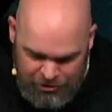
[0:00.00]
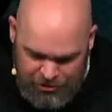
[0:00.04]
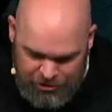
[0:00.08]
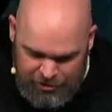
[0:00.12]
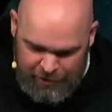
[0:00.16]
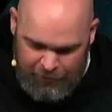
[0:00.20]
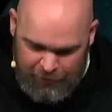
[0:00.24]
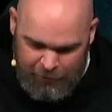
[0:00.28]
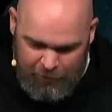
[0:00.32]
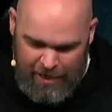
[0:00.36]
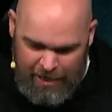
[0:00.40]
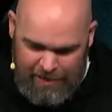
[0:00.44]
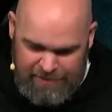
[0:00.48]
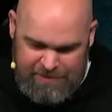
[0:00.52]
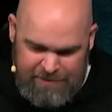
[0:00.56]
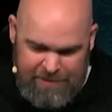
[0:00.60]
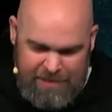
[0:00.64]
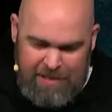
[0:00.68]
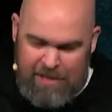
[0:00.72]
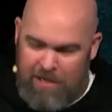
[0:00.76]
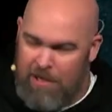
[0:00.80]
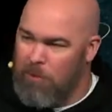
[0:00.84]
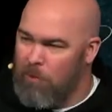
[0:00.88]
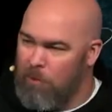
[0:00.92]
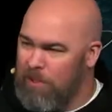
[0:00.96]

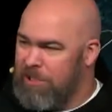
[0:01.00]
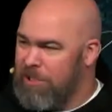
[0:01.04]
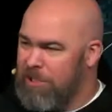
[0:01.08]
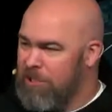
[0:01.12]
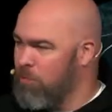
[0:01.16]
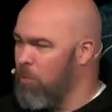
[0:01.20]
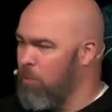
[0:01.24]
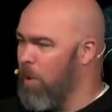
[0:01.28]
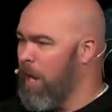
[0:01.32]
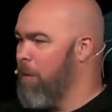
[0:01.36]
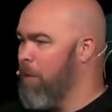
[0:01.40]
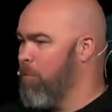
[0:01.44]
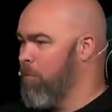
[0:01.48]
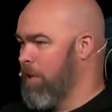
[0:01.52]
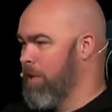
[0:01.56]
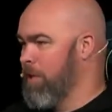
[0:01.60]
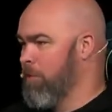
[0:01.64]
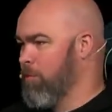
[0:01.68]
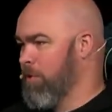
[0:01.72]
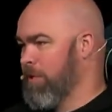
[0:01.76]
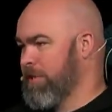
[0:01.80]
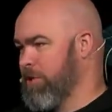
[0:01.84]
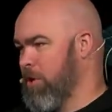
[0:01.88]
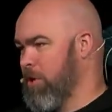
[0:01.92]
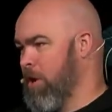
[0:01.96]
generosity, which is what I really
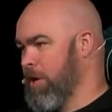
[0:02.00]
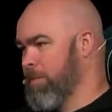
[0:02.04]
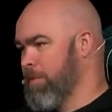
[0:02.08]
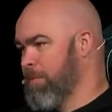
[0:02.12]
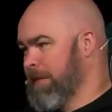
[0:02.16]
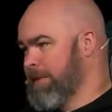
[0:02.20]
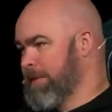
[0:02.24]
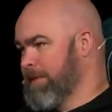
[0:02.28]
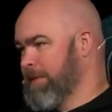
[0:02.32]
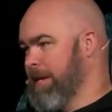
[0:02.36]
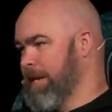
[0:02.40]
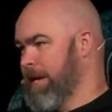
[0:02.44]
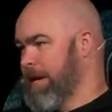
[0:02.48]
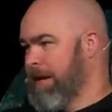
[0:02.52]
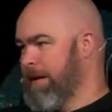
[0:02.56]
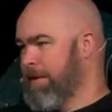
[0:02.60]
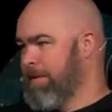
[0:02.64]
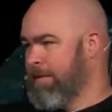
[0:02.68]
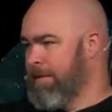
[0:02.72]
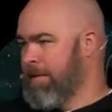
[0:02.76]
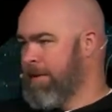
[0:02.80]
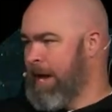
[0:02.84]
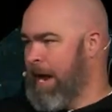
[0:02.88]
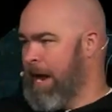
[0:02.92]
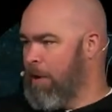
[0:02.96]
want to talk about today.
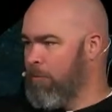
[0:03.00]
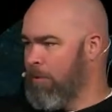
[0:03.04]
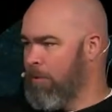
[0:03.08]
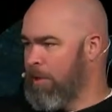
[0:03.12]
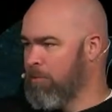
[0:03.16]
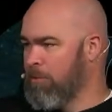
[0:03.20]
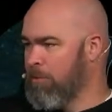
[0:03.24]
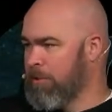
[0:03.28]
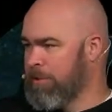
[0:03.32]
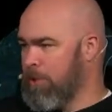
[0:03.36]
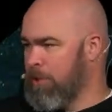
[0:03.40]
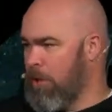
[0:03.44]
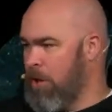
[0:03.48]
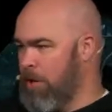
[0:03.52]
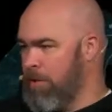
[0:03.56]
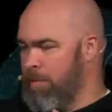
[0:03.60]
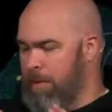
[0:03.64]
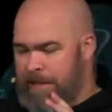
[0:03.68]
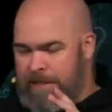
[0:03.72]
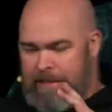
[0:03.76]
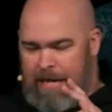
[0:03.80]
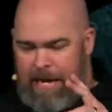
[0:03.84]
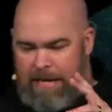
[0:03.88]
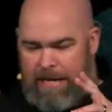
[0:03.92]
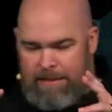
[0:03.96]
I really want to talk
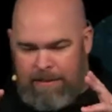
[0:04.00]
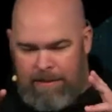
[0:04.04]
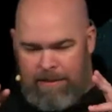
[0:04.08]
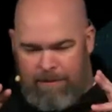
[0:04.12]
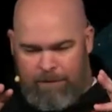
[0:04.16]
about the idea